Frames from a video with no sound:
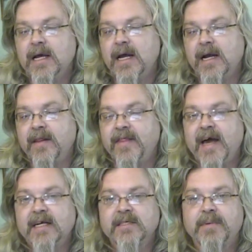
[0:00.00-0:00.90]
And
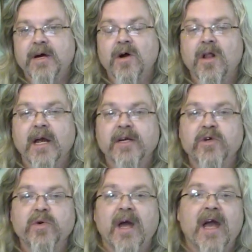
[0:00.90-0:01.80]
that is about all I
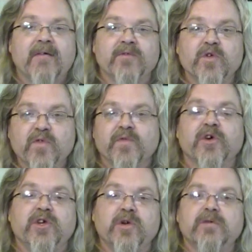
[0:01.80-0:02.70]
knew, have new for
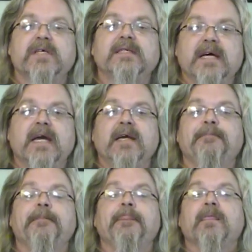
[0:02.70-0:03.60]
you today.
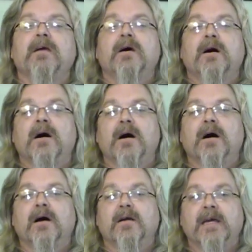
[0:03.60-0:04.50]

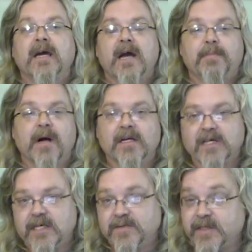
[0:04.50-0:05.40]
Uh, again, I
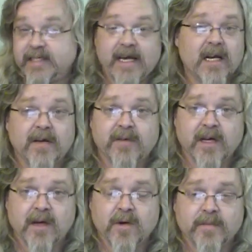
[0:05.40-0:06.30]
apologize for the satellite
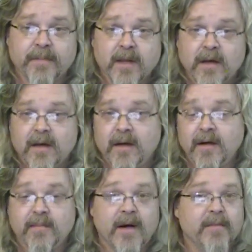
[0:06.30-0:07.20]
video.
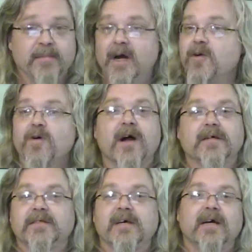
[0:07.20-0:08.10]
Um, I'm not a
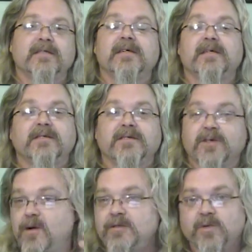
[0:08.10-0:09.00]
rocket scientist, so
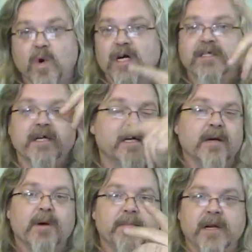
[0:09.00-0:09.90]
I was watching it
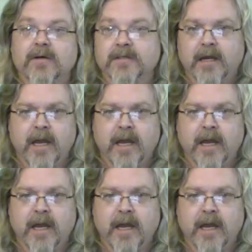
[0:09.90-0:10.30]
come up and I was like,